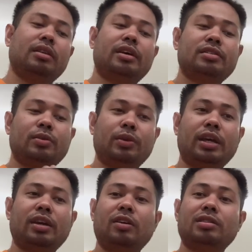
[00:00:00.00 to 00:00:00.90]
there, so they
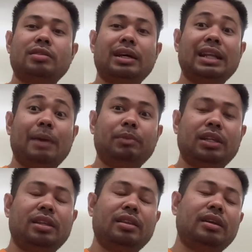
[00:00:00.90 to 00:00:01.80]
can also adapt
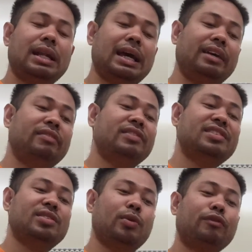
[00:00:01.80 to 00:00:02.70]
it in their lives.
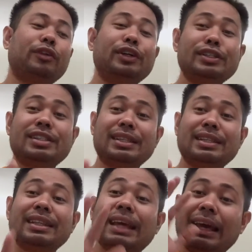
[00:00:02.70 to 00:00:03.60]
So first
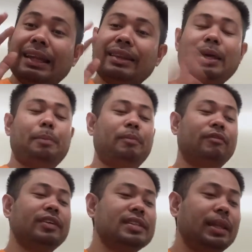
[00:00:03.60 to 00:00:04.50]
tip
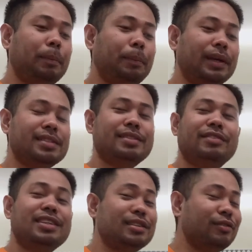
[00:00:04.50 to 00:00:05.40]
is,
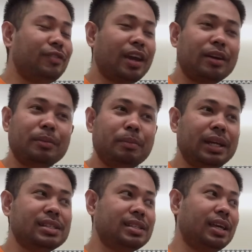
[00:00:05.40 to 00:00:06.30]
this is very
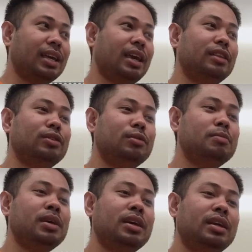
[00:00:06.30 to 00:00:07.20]
basic and to
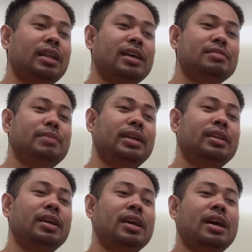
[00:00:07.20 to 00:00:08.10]
me it has been
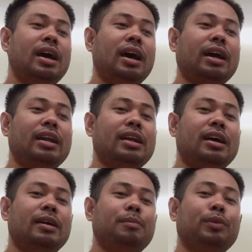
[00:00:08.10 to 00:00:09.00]

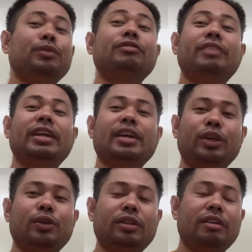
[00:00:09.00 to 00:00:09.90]
kanang proven na
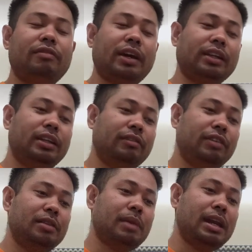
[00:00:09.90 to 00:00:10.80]
good effective
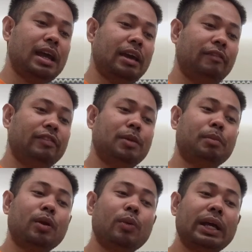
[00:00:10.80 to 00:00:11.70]
in my life.
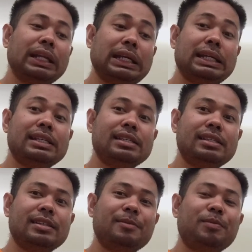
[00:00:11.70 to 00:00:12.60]
Number 1
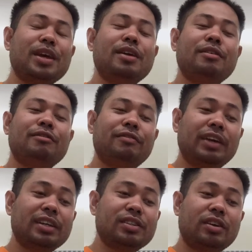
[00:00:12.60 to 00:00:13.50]
is
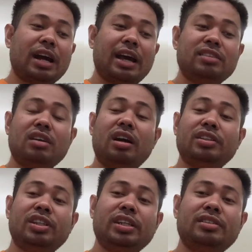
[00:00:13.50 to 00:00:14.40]
fix your eyes on
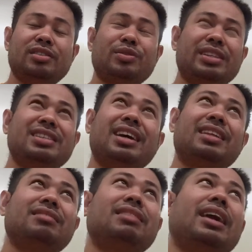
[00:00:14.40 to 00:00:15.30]
Jesus. So it's not
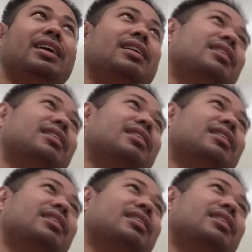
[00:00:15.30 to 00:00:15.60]
like